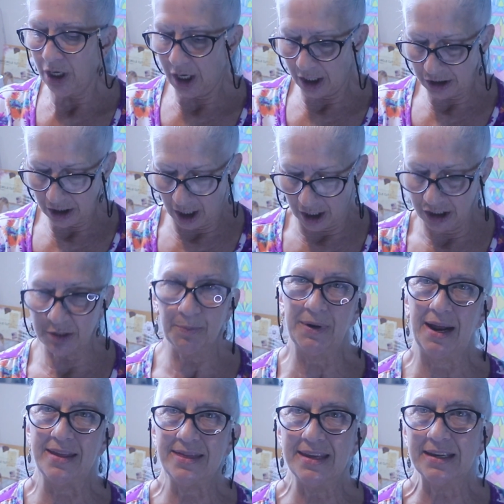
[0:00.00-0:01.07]
hush, hush, but
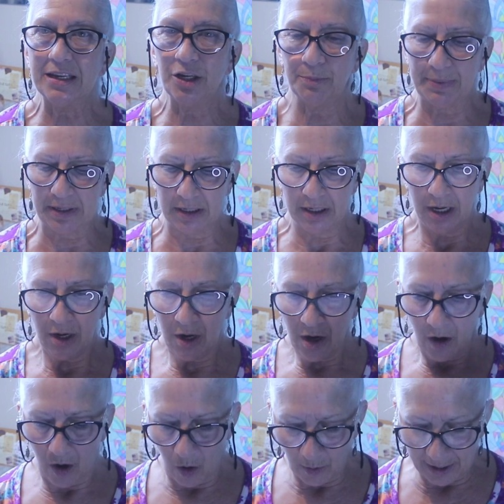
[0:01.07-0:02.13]
I think it'll be
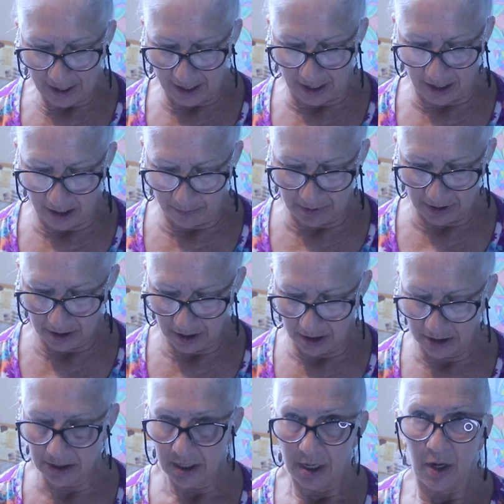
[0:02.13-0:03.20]
okay
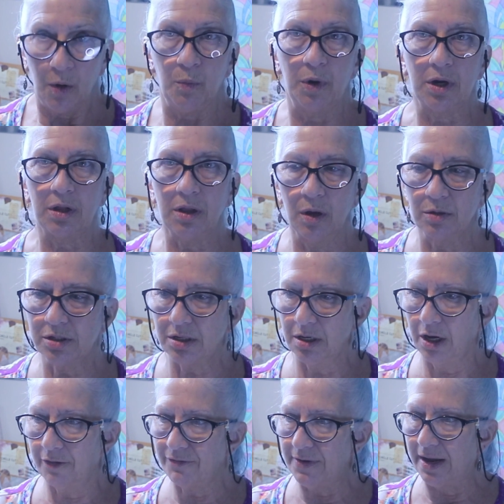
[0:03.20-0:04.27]
because we're close
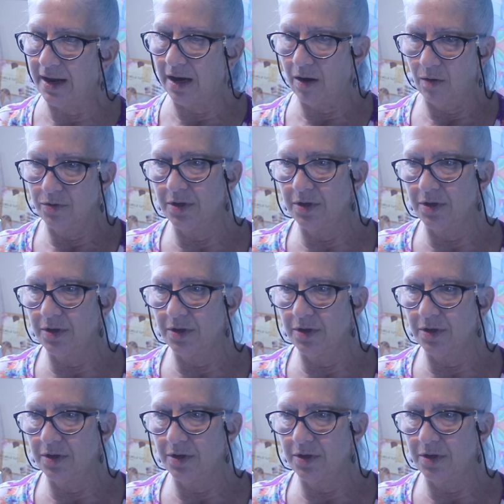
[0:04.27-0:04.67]
enough now.